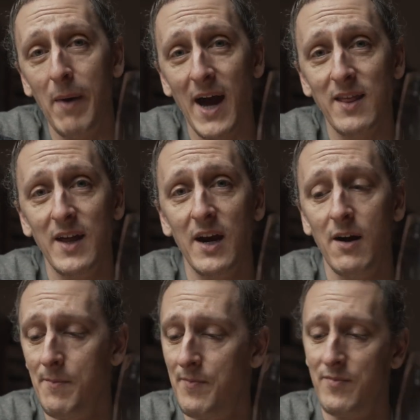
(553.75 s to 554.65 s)
back
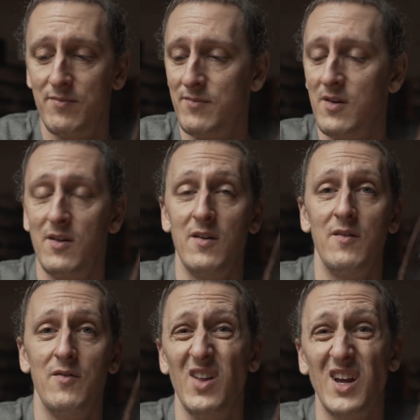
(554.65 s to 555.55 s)
there
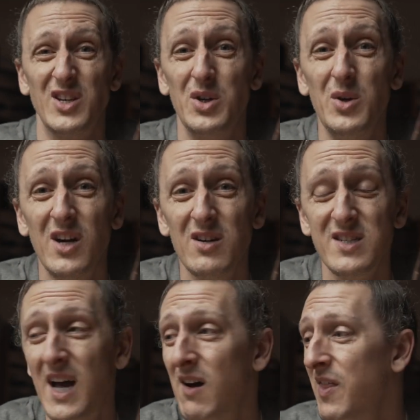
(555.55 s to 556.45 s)
for like 2 years
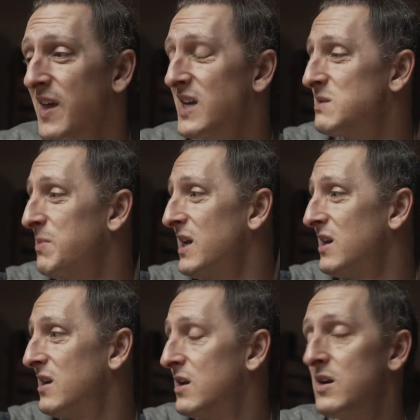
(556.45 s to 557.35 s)
now. I think it's
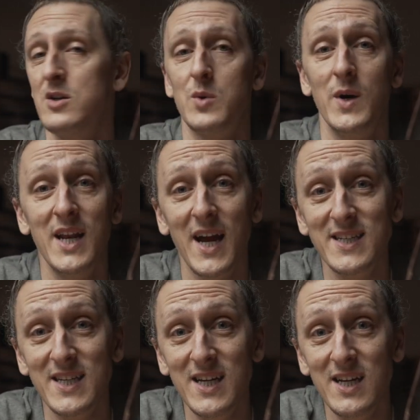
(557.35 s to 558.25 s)
been
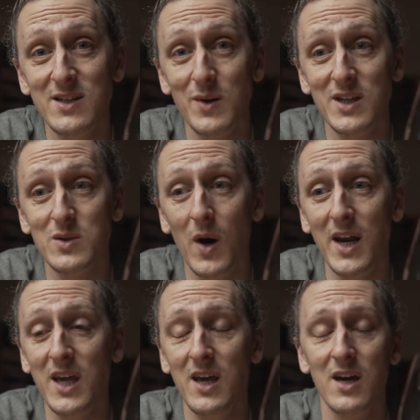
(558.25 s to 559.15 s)
2019,
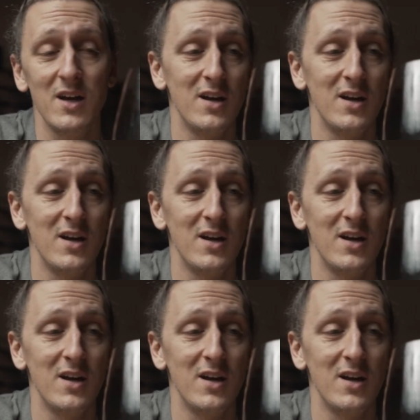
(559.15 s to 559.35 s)
2020.